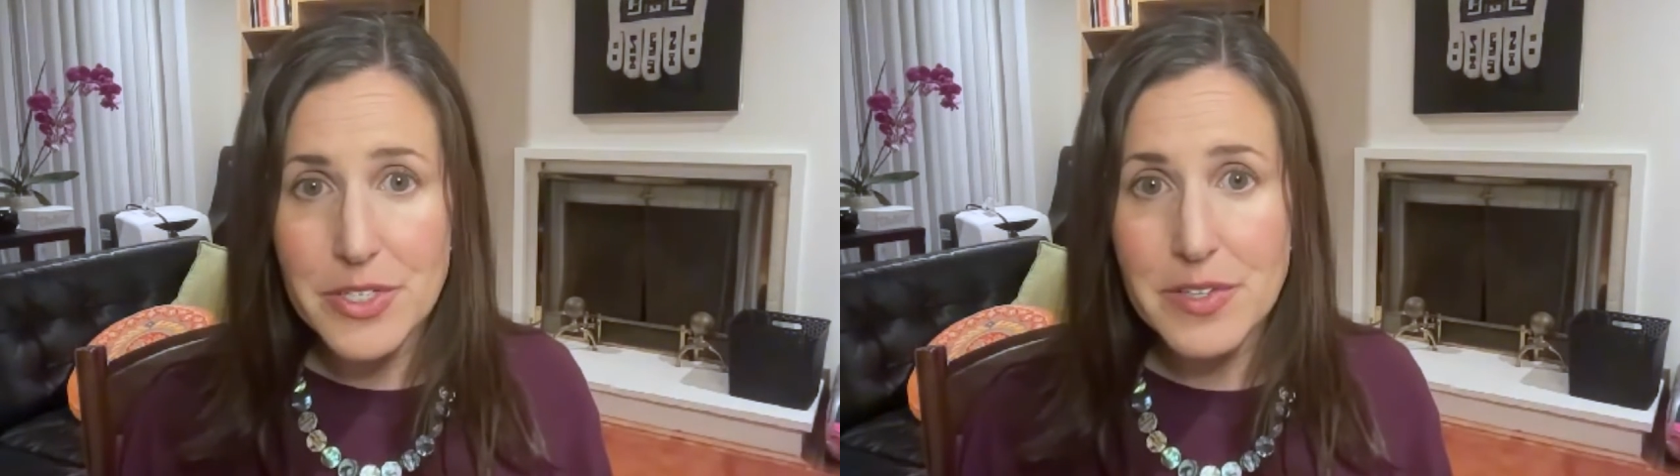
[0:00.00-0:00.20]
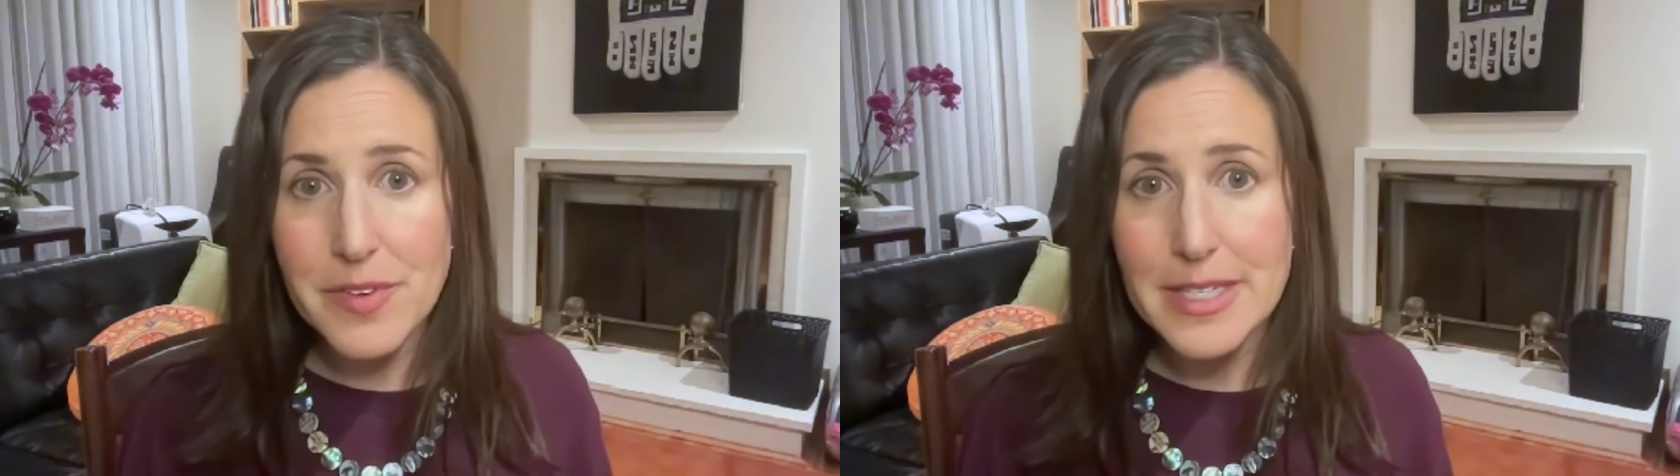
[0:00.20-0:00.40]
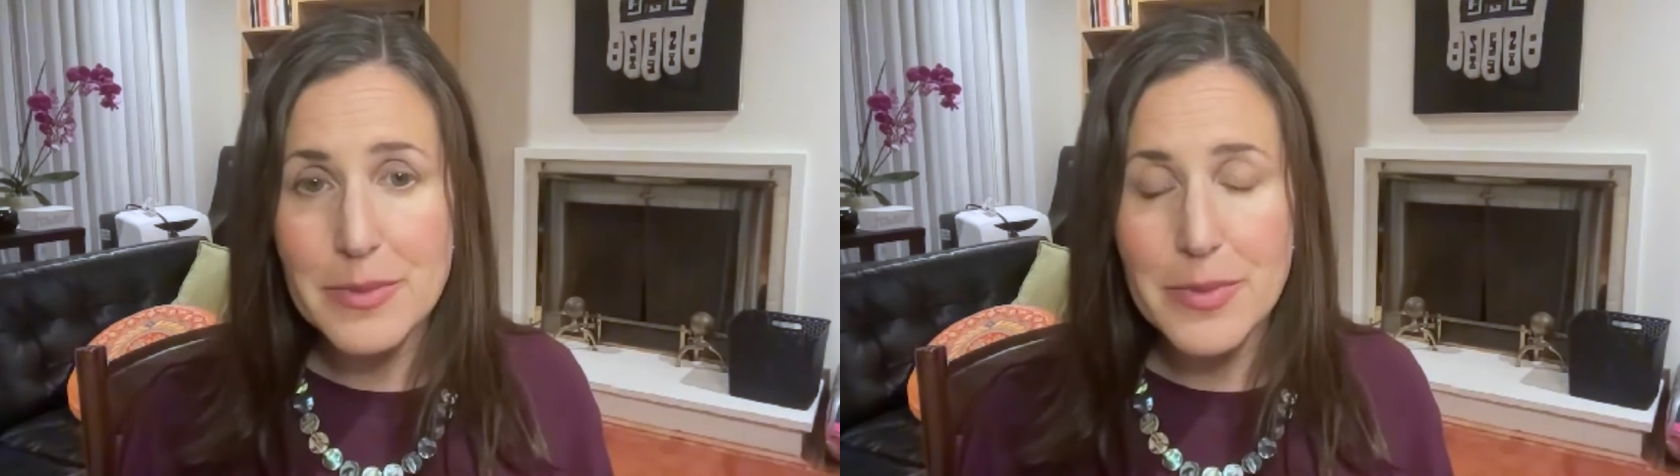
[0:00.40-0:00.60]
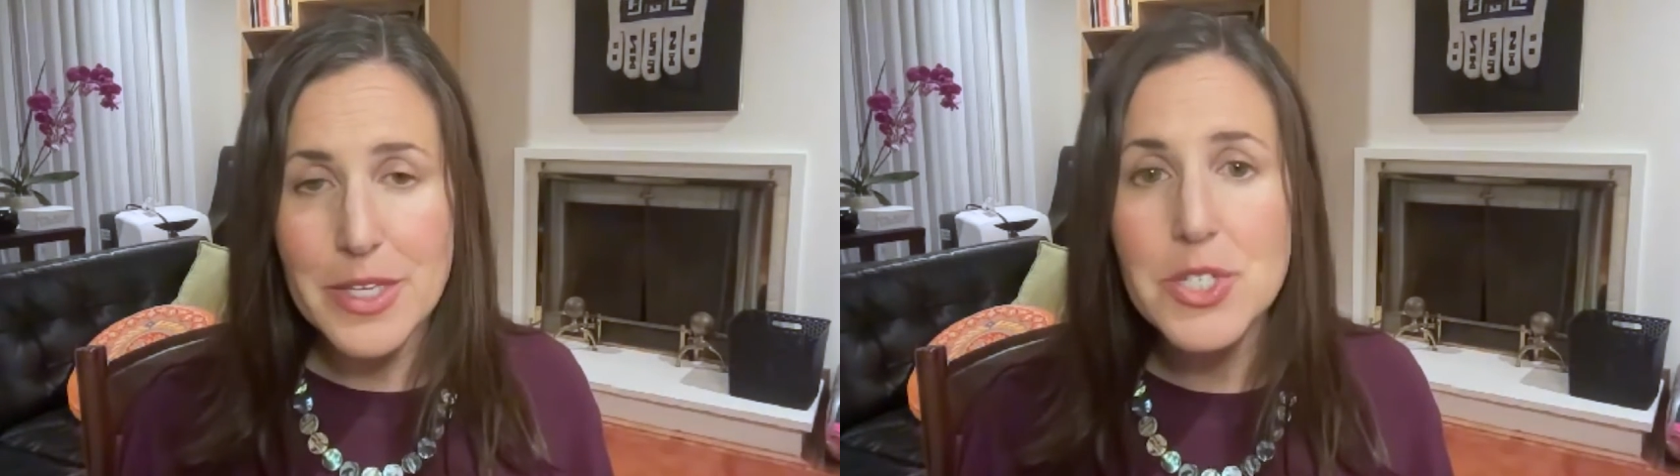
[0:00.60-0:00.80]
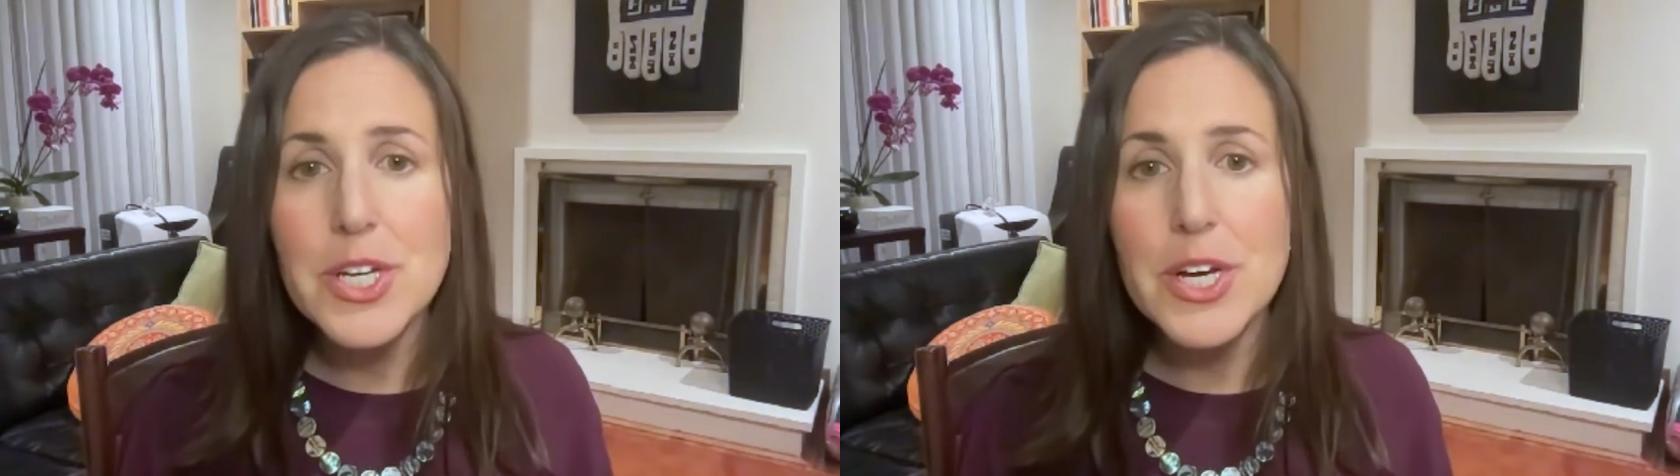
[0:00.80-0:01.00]
to vest when the
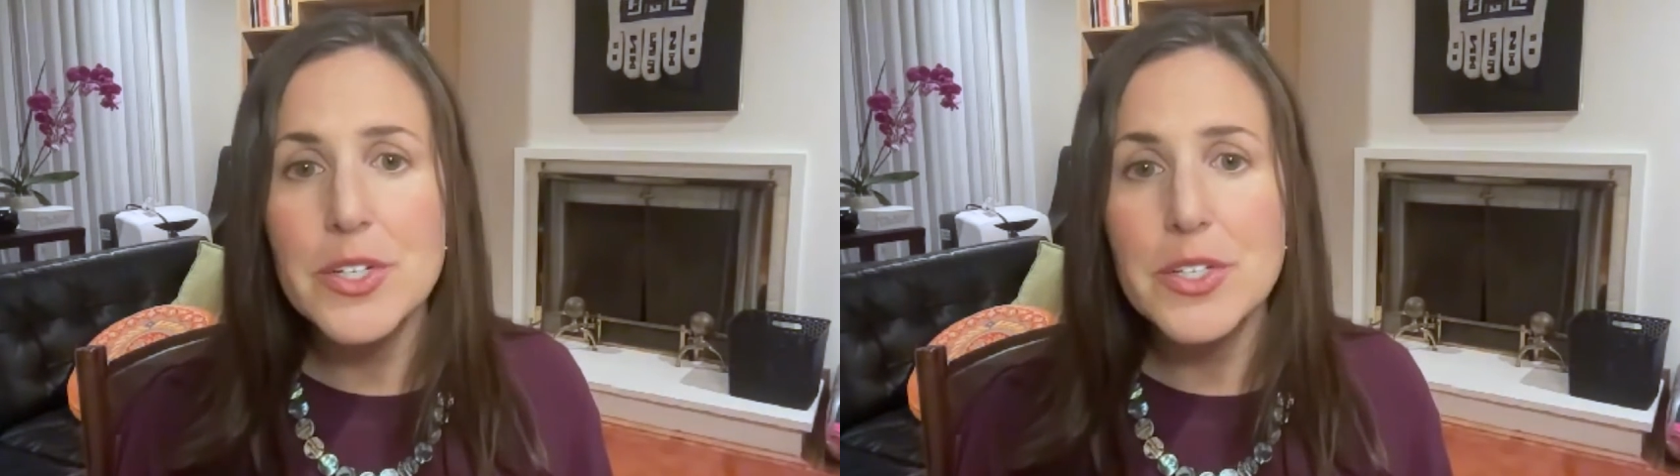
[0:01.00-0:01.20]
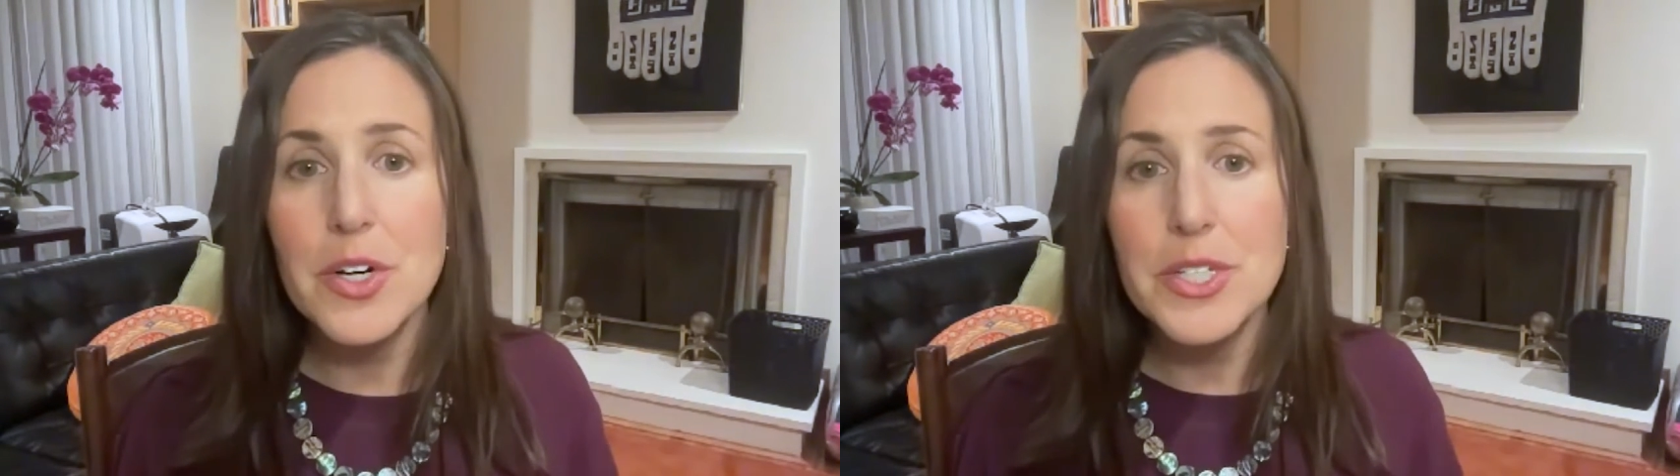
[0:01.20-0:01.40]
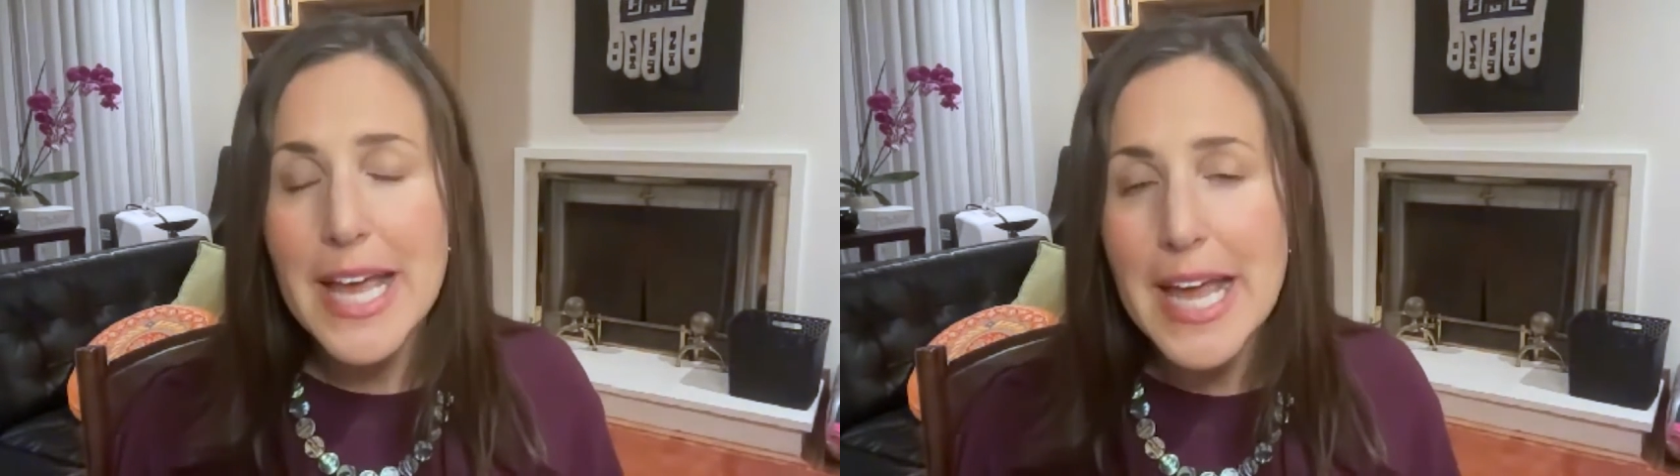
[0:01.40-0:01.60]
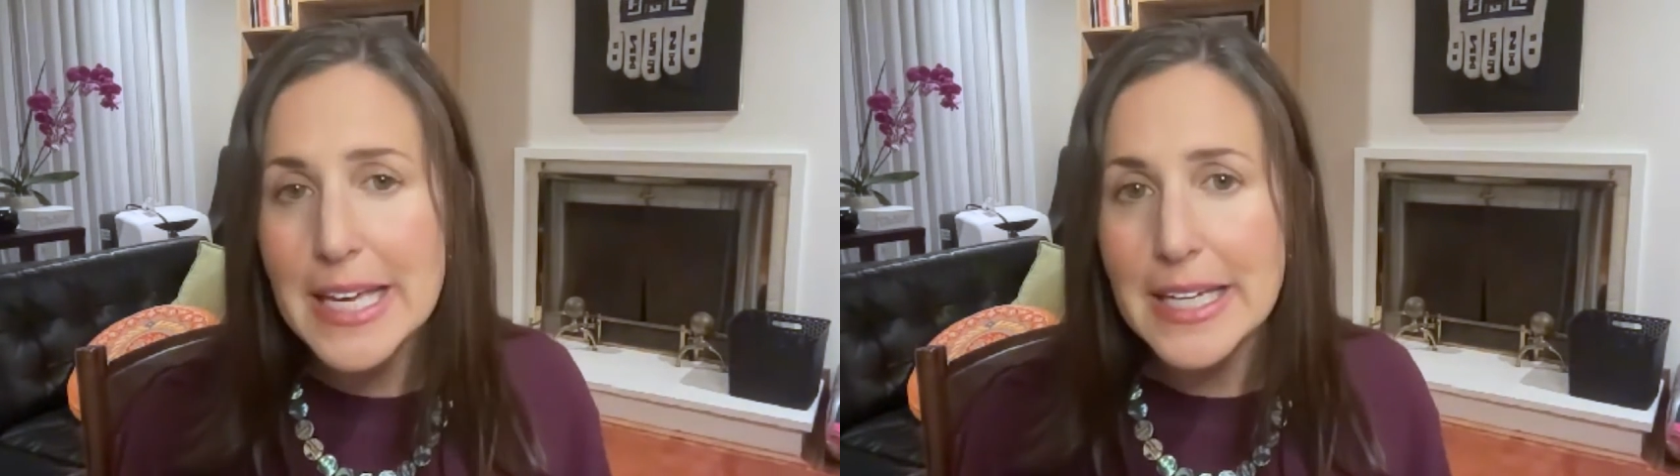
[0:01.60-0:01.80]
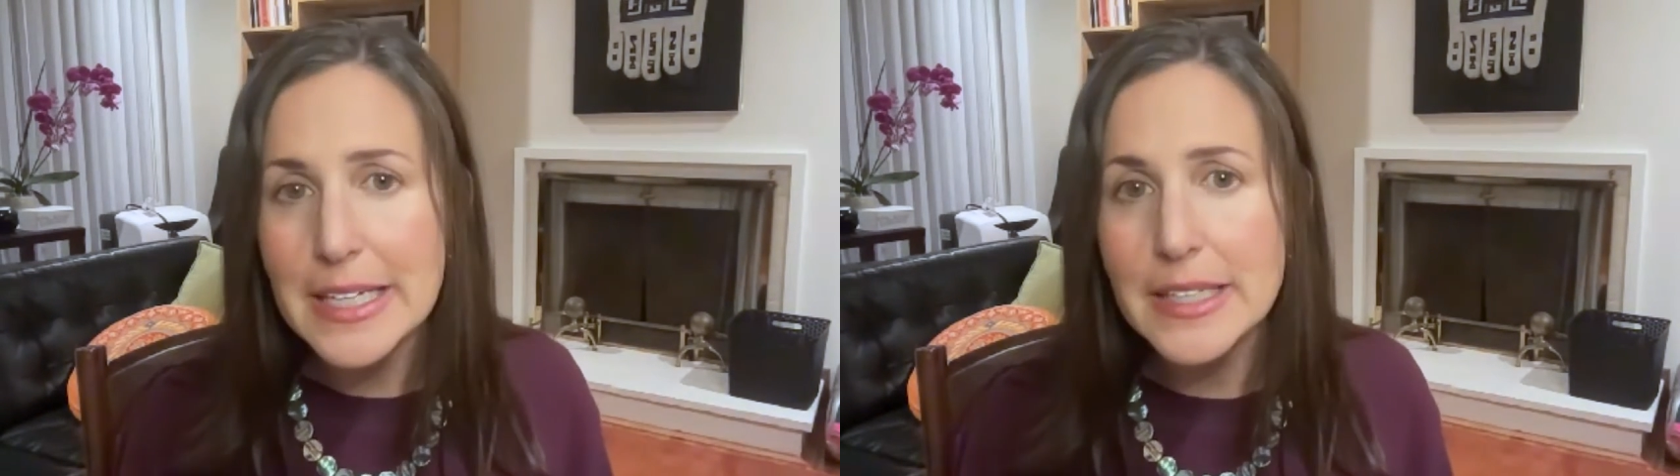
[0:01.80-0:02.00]
shares are
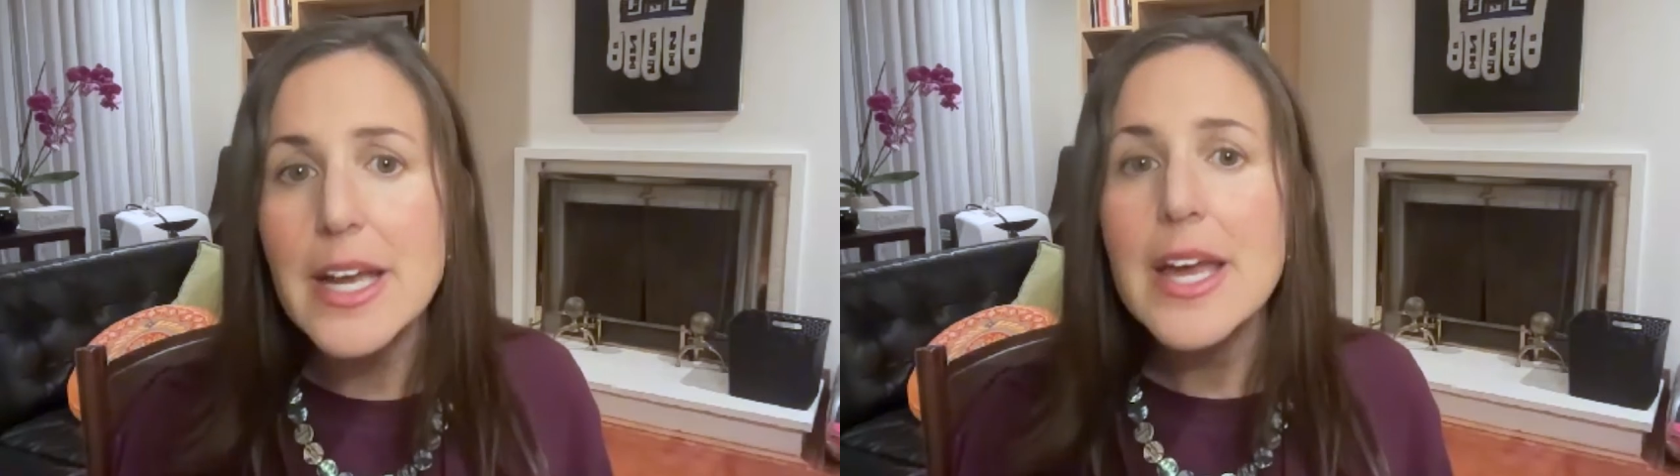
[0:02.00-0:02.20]
tanking?